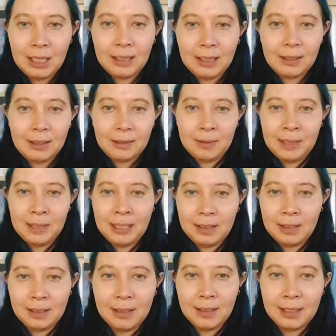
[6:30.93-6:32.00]
Oh
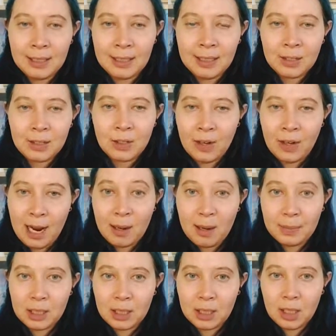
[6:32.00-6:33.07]
man, this is
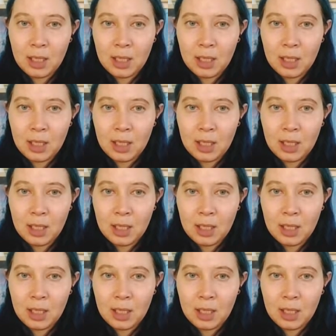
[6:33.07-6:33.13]
cramped.